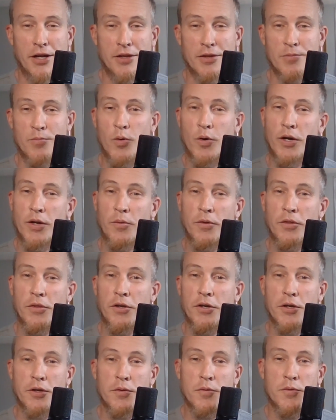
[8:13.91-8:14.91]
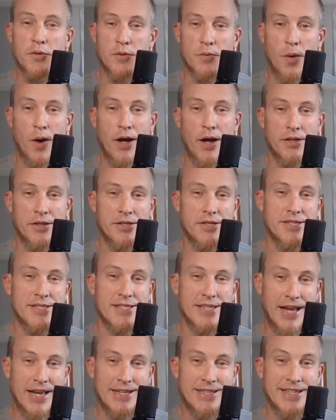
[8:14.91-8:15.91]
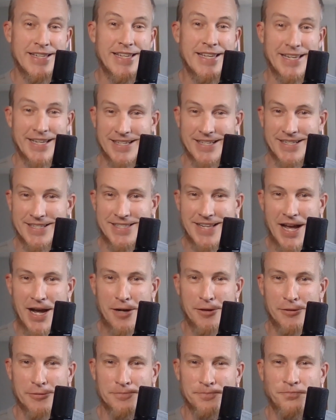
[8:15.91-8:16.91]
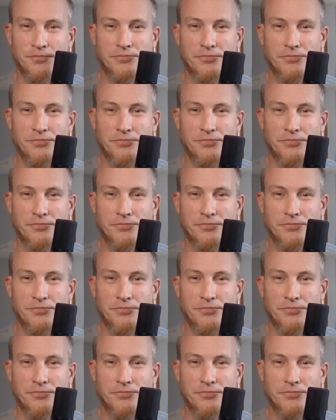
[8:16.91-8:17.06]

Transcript: in the morning with their goon squad and decide to kick us out.